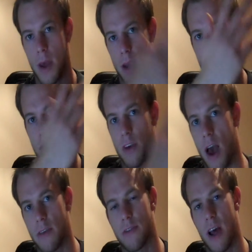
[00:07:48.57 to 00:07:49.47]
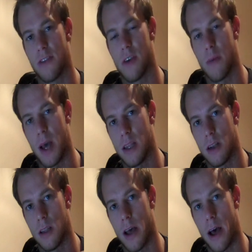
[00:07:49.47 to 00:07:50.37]
Anyways, guys, that's it, my
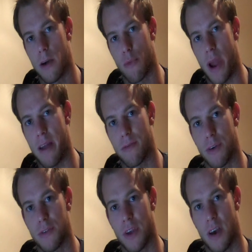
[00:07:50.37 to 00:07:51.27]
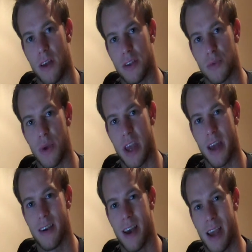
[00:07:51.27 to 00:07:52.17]
little rant for this
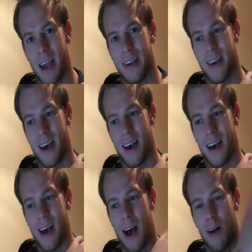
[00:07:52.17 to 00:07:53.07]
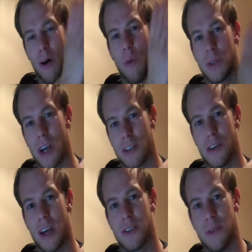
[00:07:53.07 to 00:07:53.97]
weekend, and I'll hope to talk to
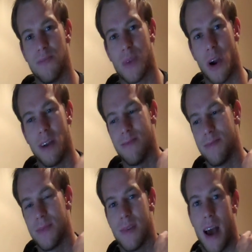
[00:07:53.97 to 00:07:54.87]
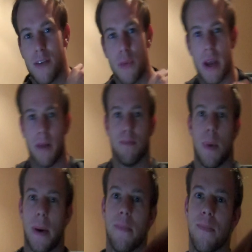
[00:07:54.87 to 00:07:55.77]
you guys soon. Alright? Have a good weekend.
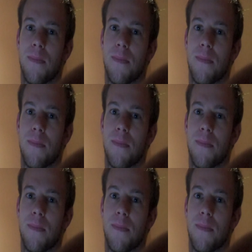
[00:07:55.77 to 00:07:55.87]
Bye-bye.